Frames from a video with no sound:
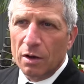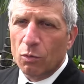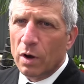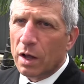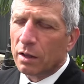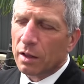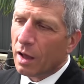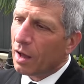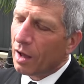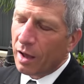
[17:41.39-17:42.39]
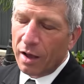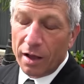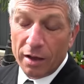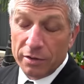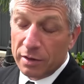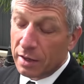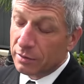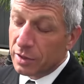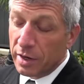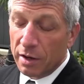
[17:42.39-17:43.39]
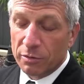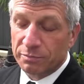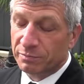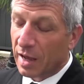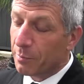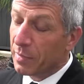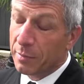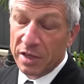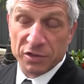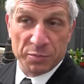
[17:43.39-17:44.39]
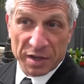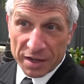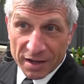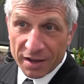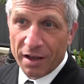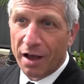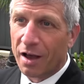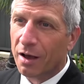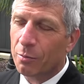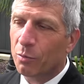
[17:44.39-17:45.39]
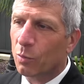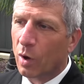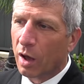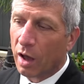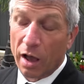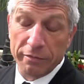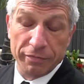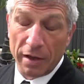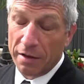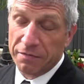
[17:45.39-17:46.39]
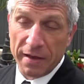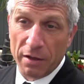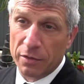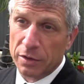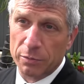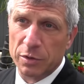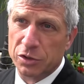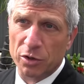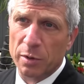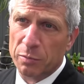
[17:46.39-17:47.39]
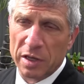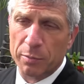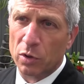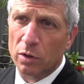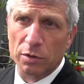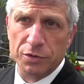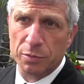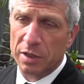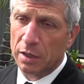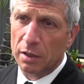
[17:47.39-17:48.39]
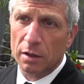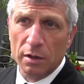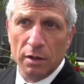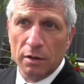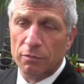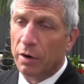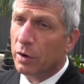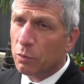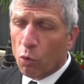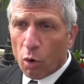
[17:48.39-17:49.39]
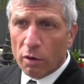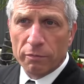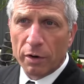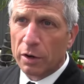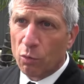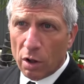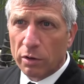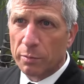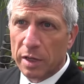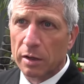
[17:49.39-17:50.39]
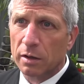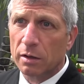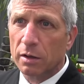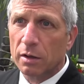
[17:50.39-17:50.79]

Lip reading: Well, maybe it's me. I've found the German people to be very warm, very welcoming.